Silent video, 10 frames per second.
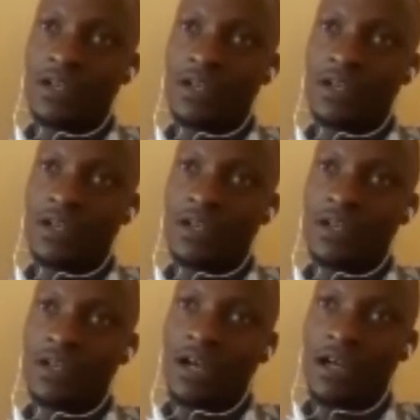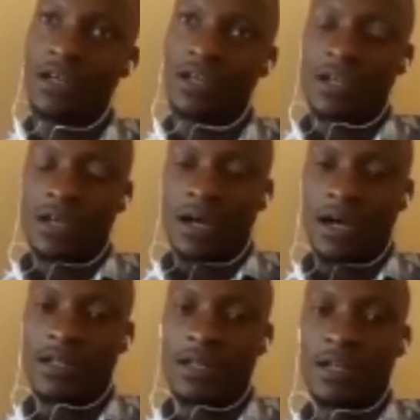I had a
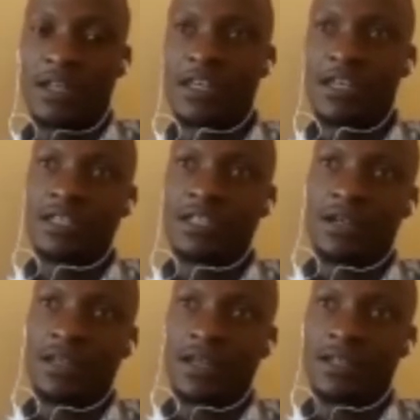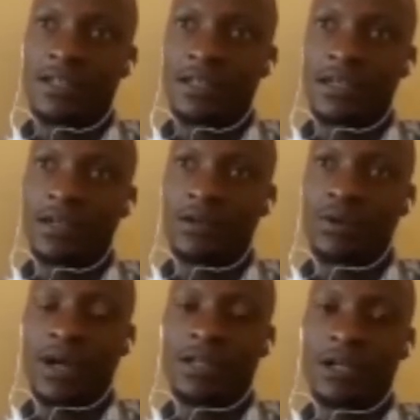knee injury that
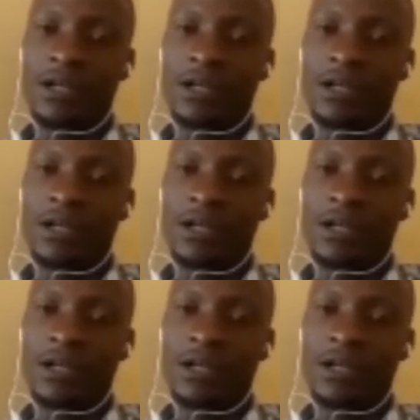required an